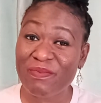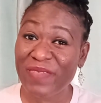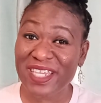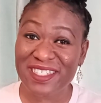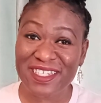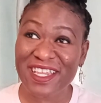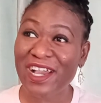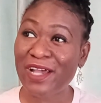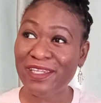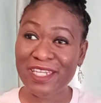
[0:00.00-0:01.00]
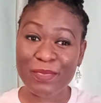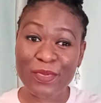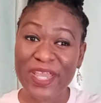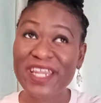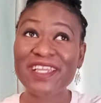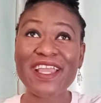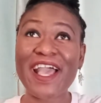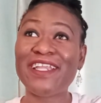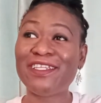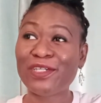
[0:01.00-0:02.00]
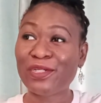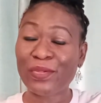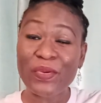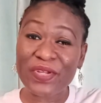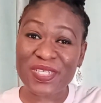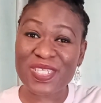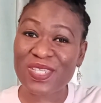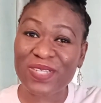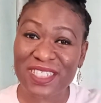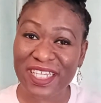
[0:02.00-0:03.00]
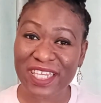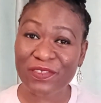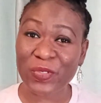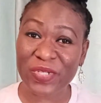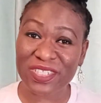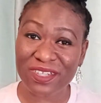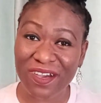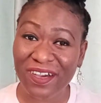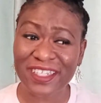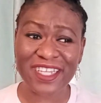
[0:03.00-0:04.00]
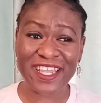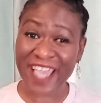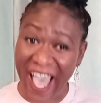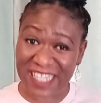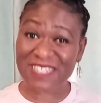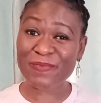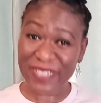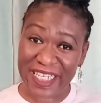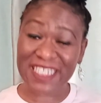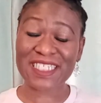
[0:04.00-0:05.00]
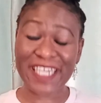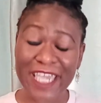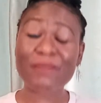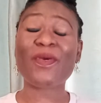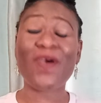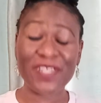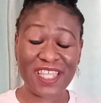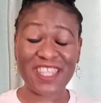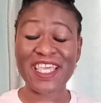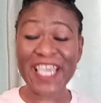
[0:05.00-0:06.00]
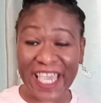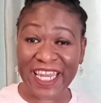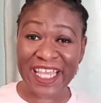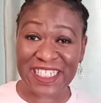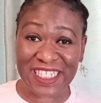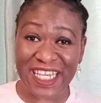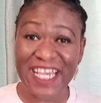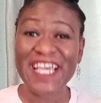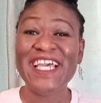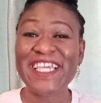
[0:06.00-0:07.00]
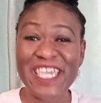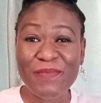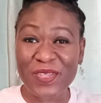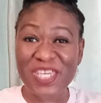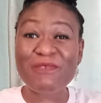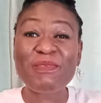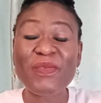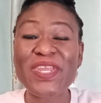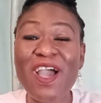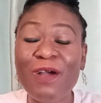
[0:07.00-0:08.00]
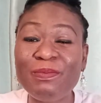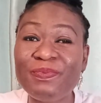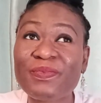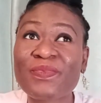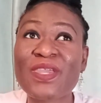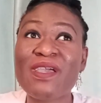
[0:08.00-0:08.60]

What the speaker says: amazing, liberating, and glorious thoughts that give glory to God, then yes, please keep on thinking it. Keep on thinking. Remember when